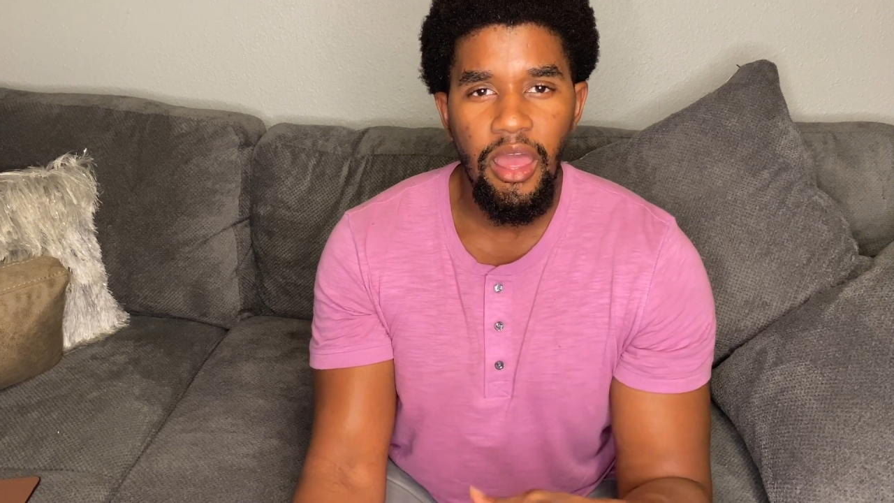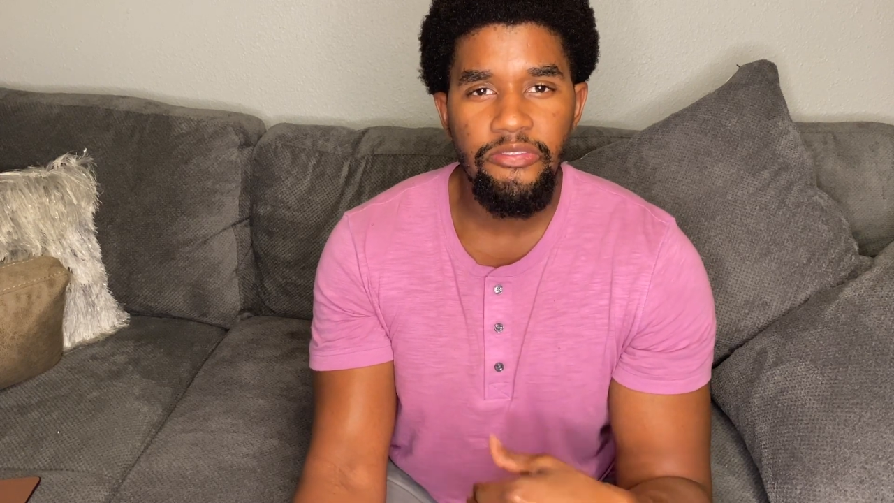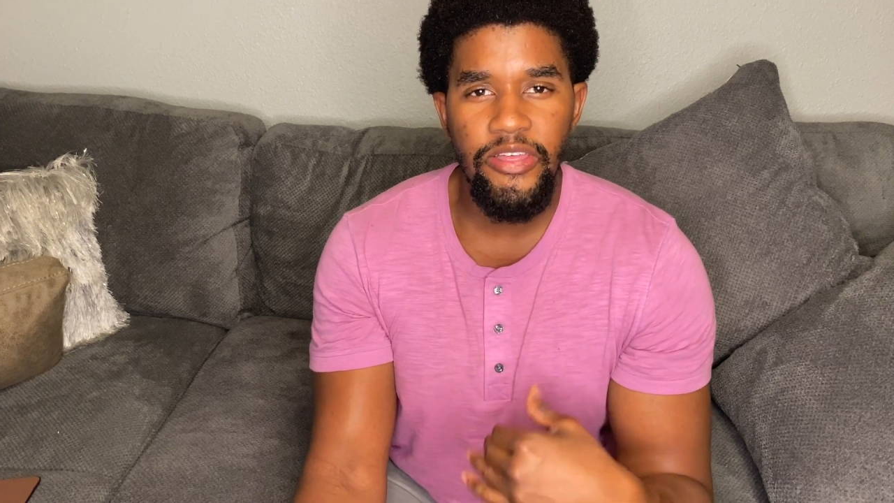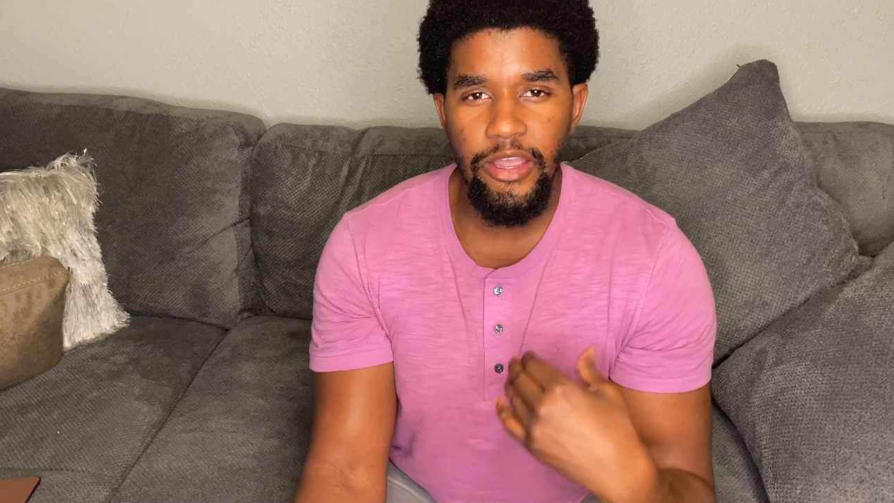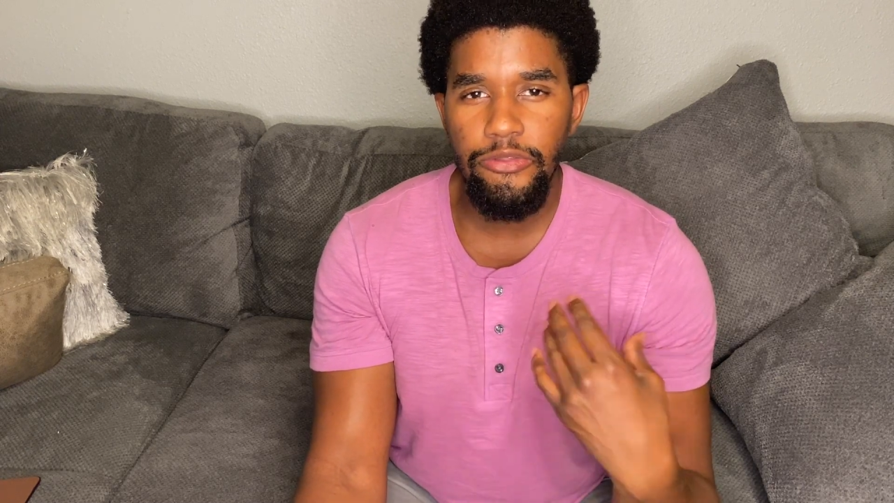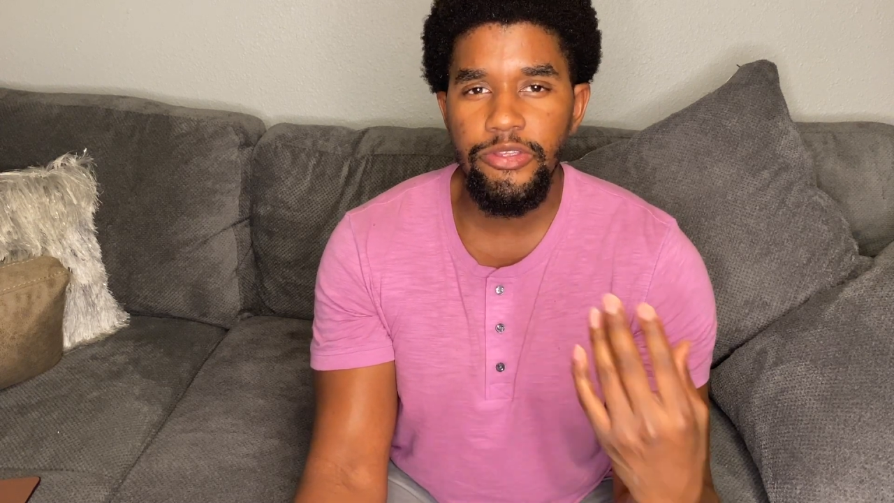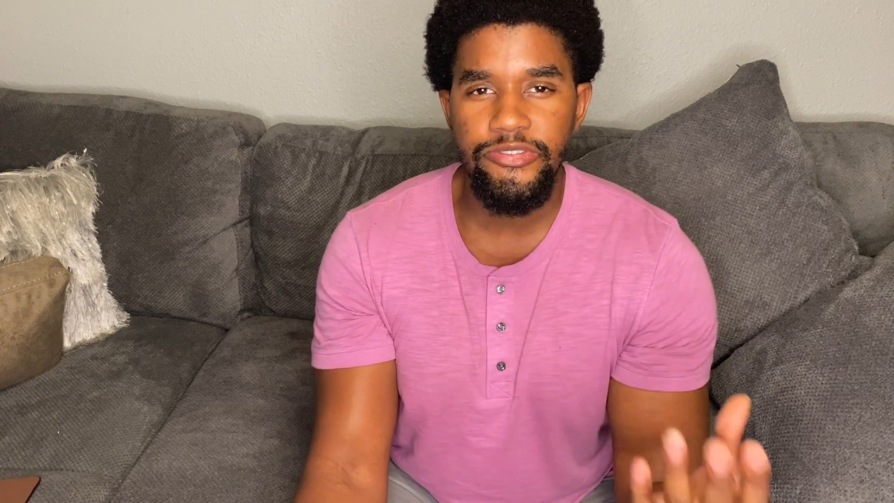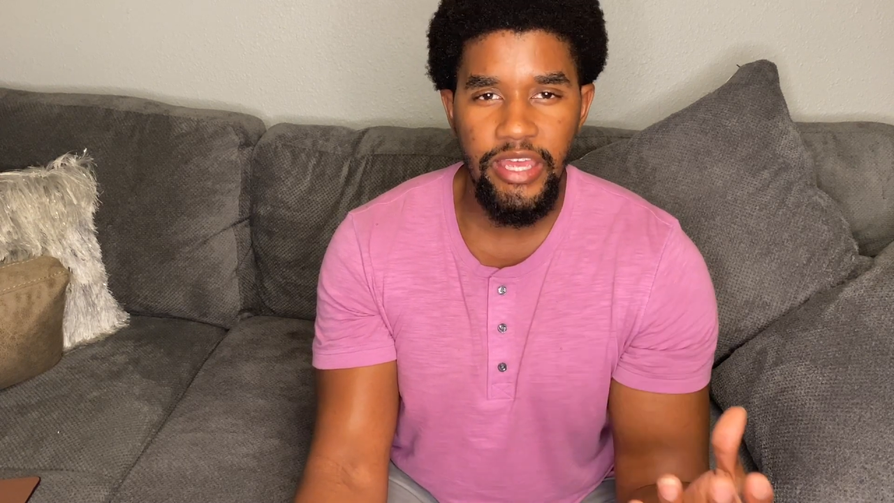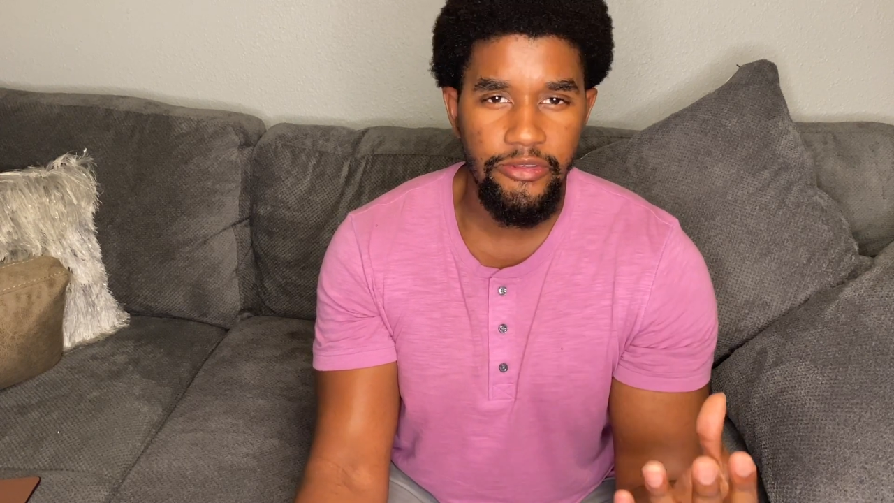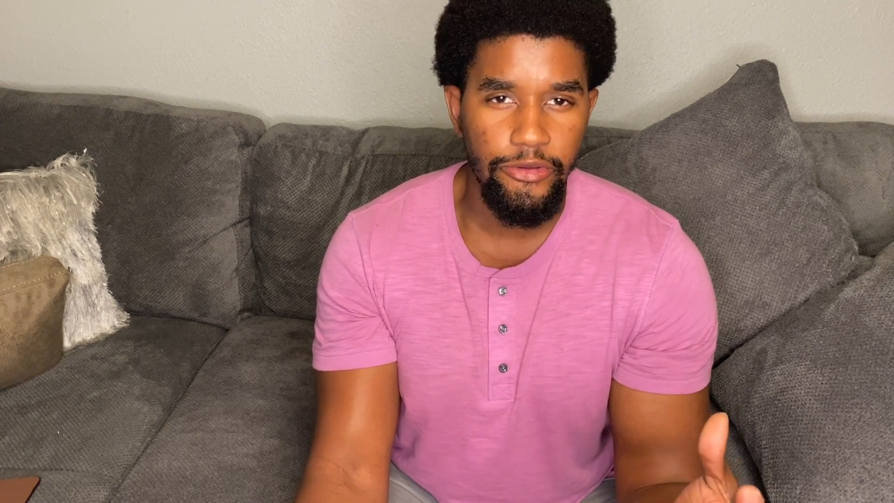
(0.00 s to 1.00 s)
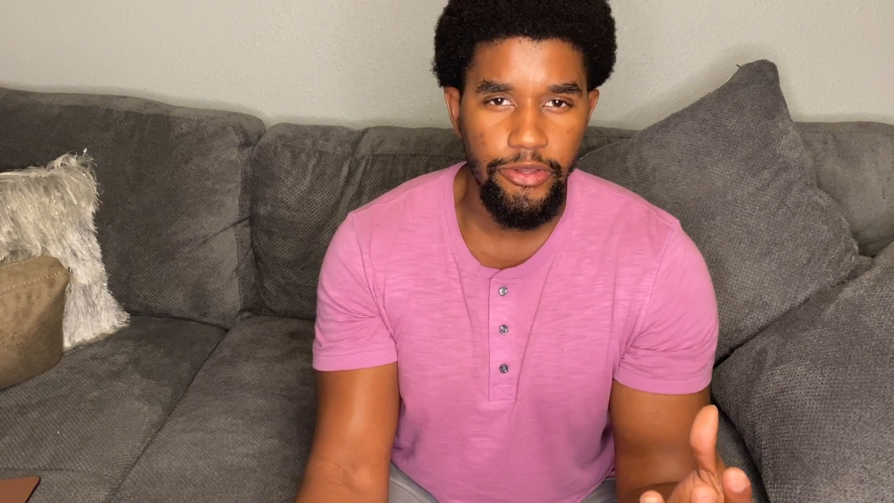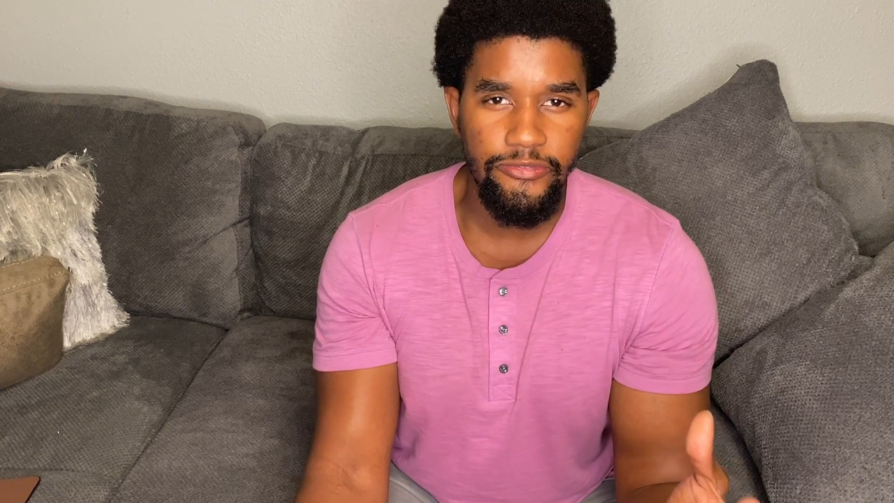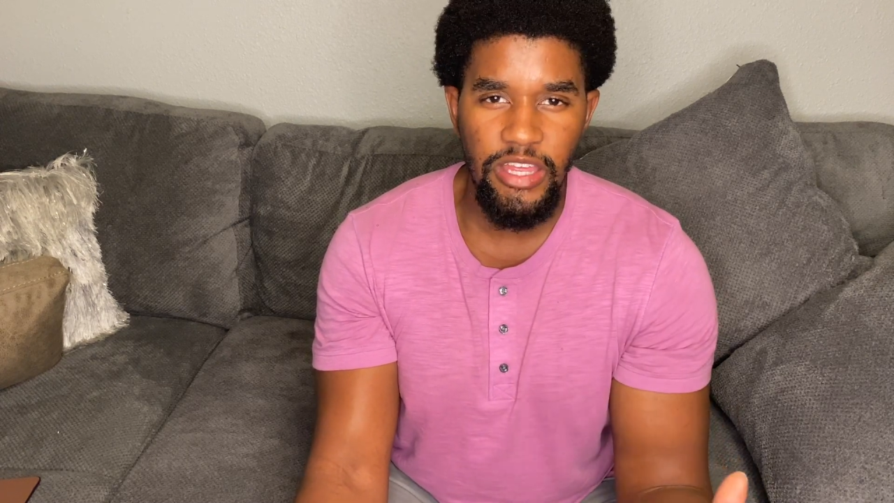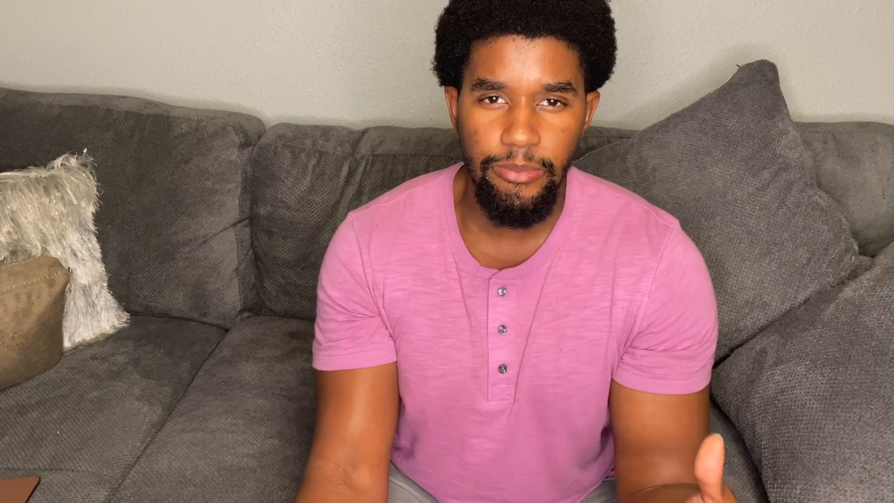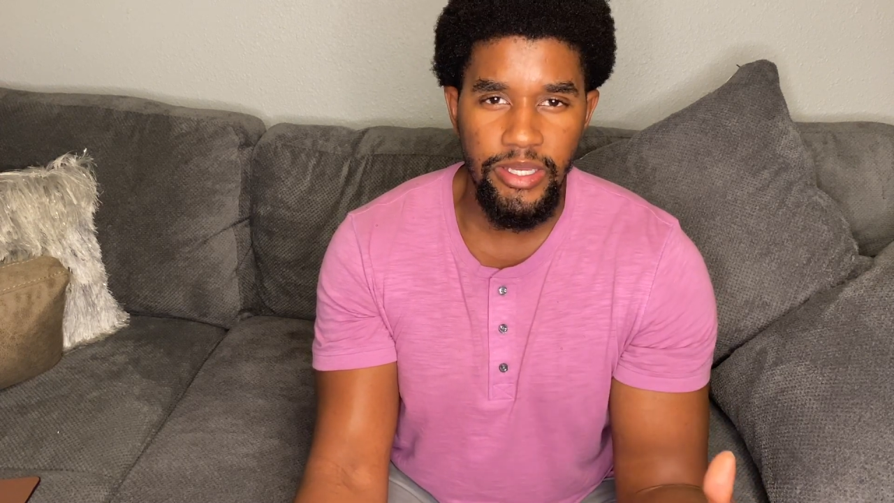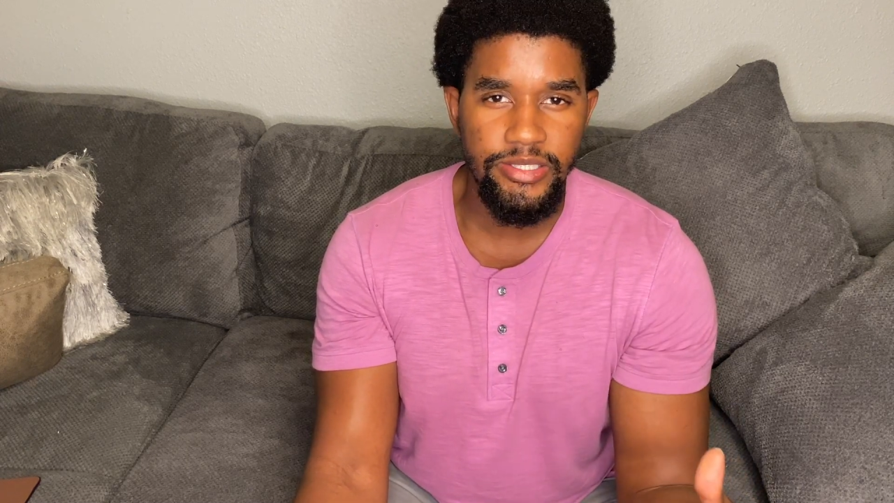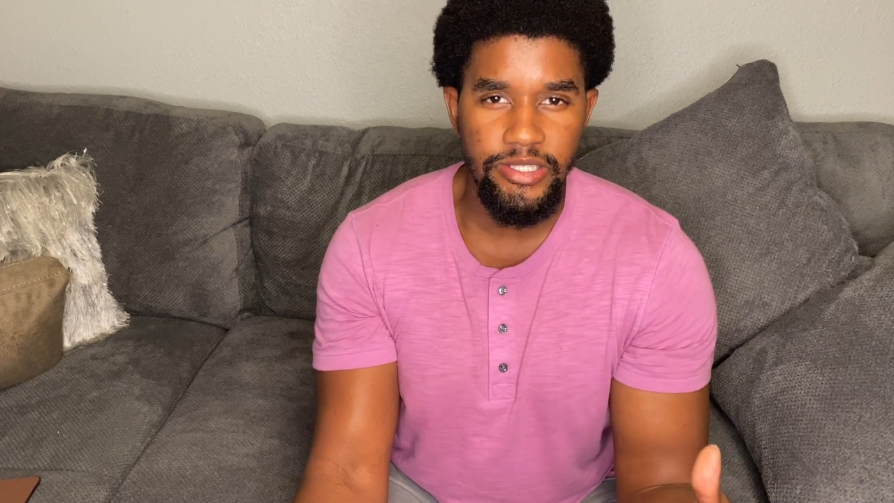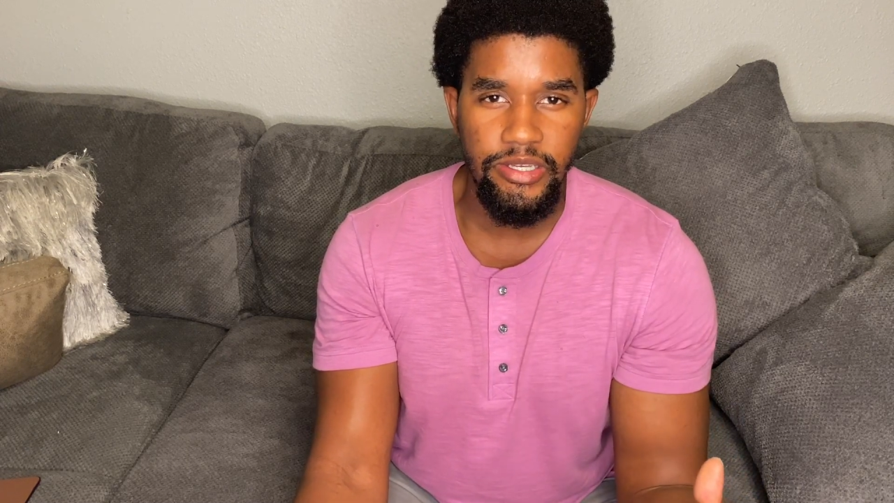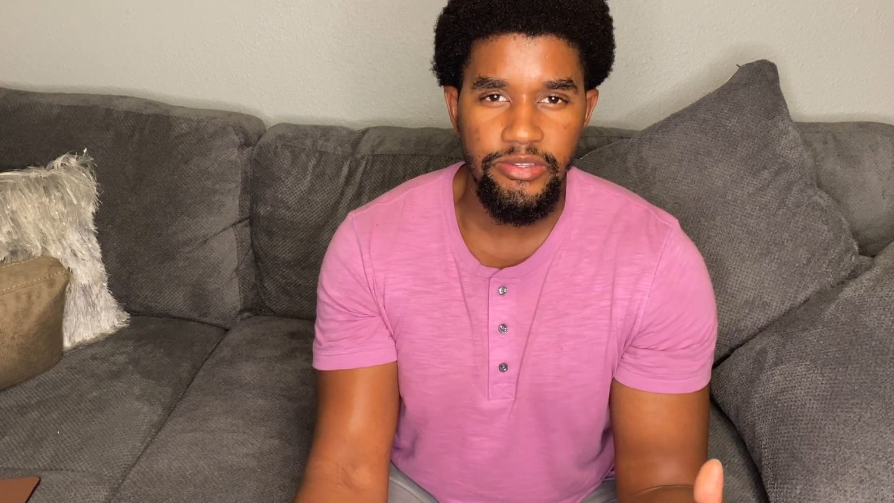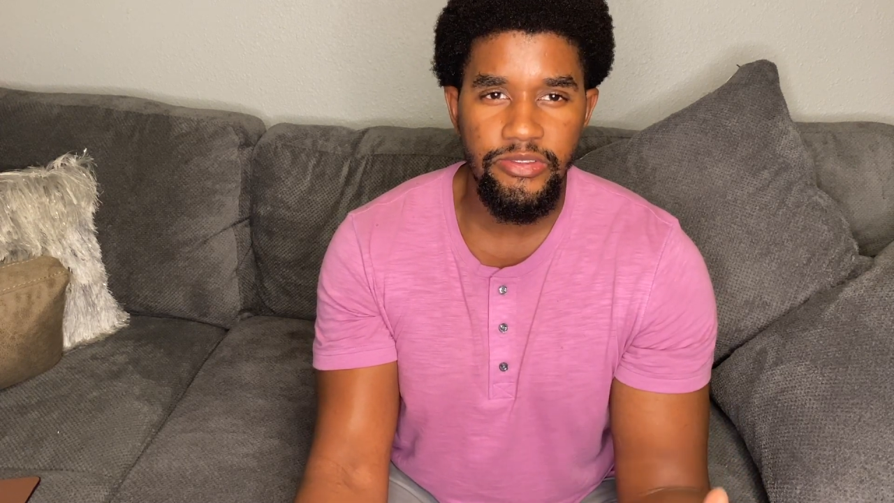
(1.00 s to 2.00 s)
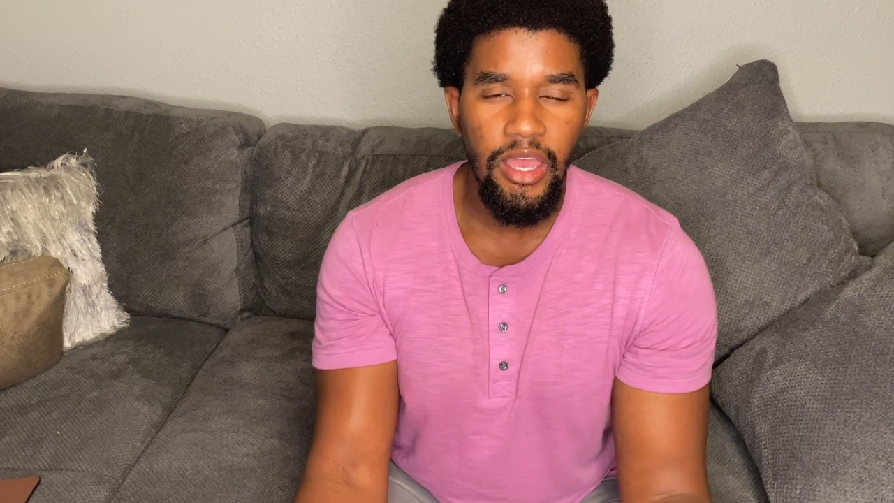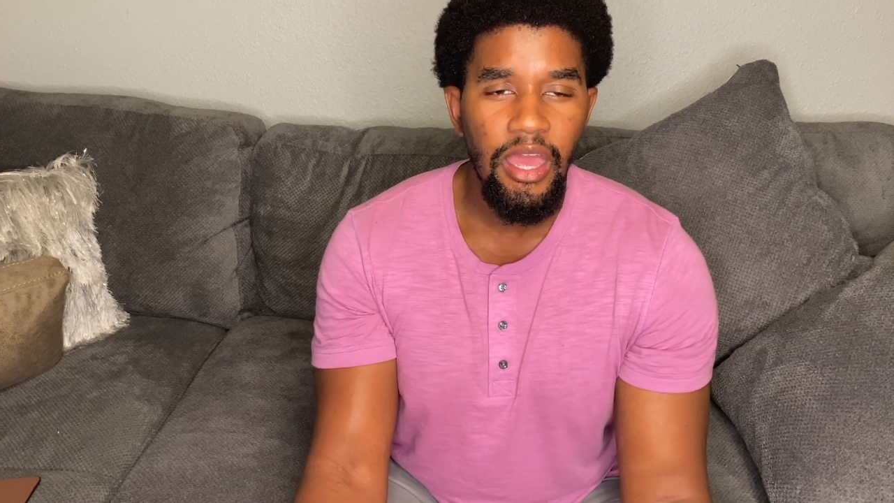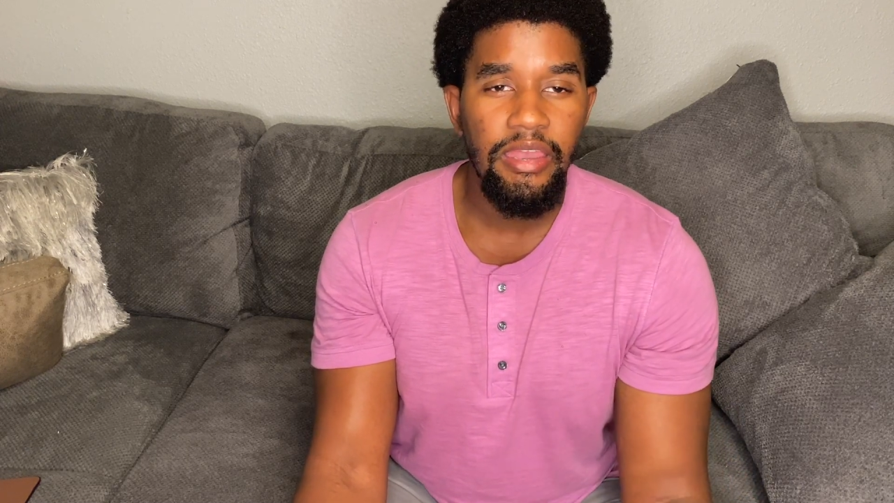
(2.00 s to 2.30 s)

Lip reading: they're the tethered, if that makes sense.